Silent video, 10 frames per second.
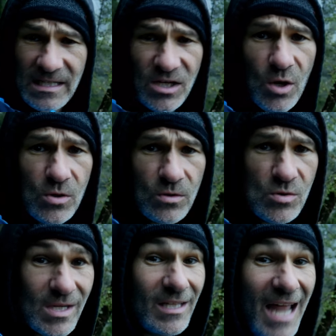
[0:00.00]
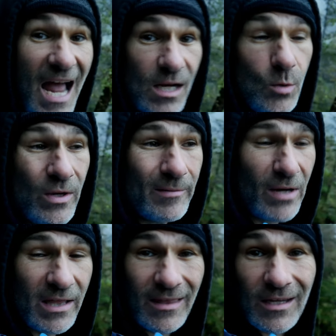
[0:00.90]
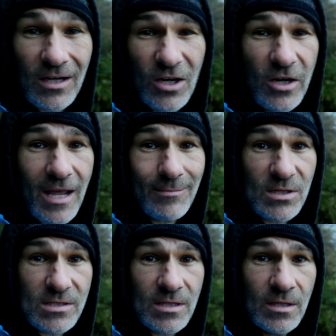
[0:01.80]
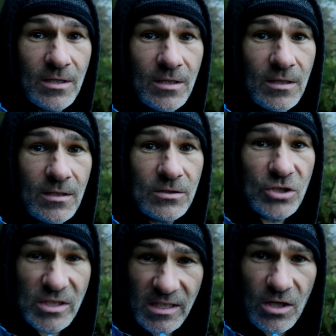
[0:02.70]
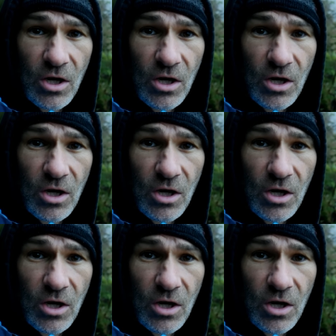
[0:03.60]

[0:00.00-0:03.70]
didn't know New Zealand had a Queen, but I think her name is Jacinda